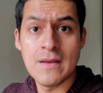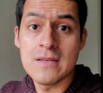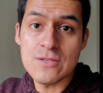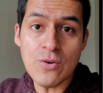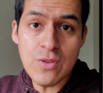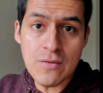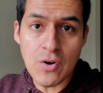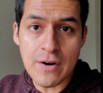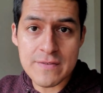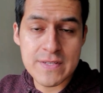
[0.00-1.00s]
So the
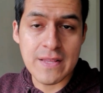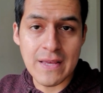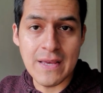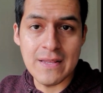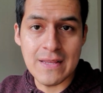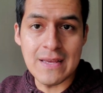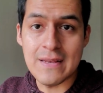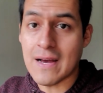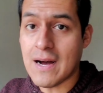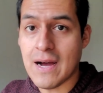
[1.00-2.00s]
verbs that end
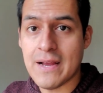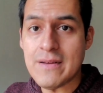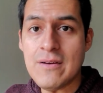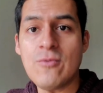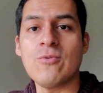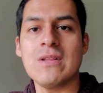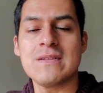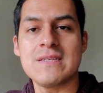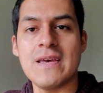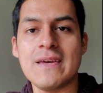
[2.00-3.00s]
in ar will
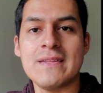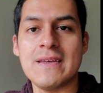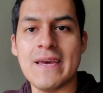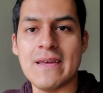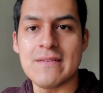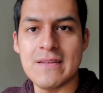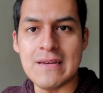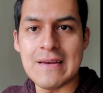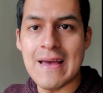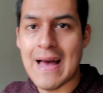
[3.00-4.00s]
take the
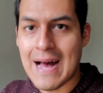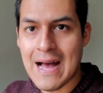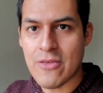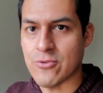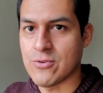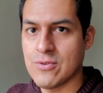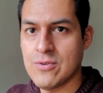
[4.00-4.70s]
ending ado.